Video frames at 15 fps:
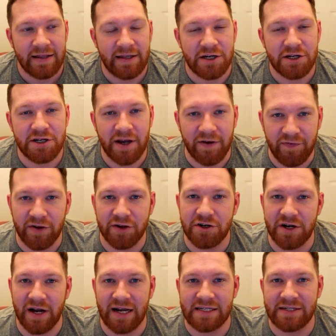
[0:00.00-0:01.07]
The Sheffield
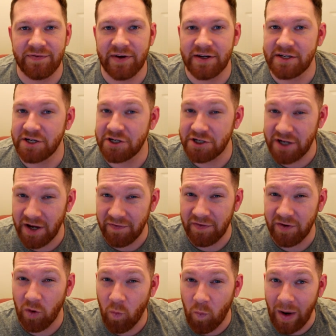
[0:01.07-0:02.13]
United versus
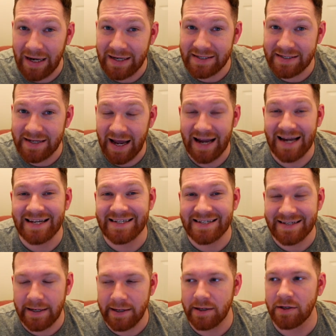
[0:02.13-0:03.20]
Sheffield Wednesday
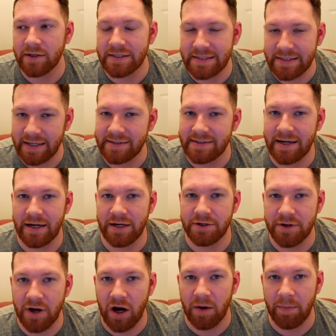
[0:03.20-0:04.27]
Steel City
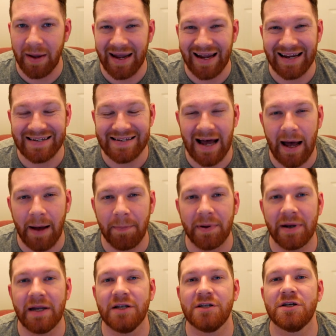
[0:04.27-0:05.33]
derby is
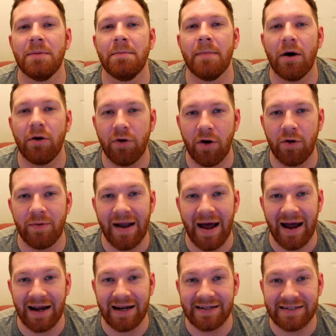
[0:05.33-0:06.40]
happening tomorrow
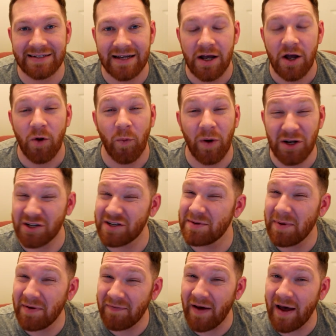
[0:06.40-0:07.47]
night, which, to
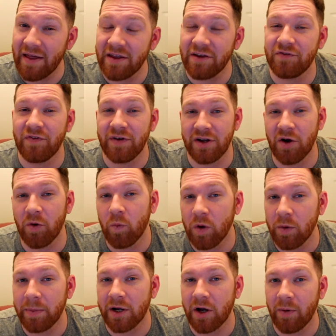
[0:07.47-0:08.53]
be fair, this video
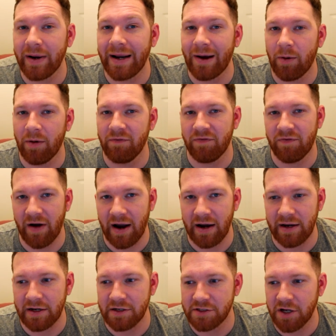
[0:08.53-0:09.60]
will be going out on
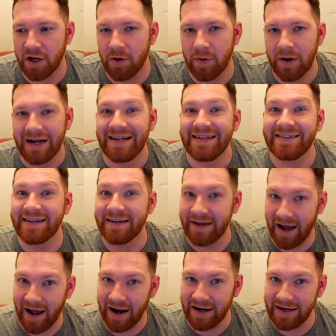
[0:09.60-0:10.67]
Friday, so
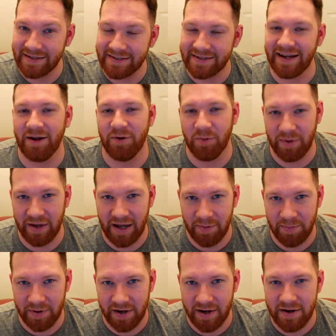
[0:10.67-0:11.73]
tonight it will be
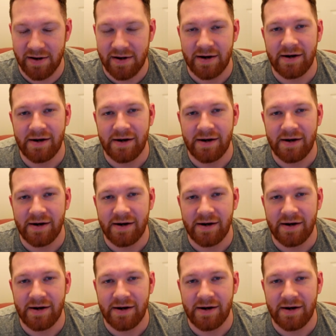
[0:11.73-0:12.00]
happening.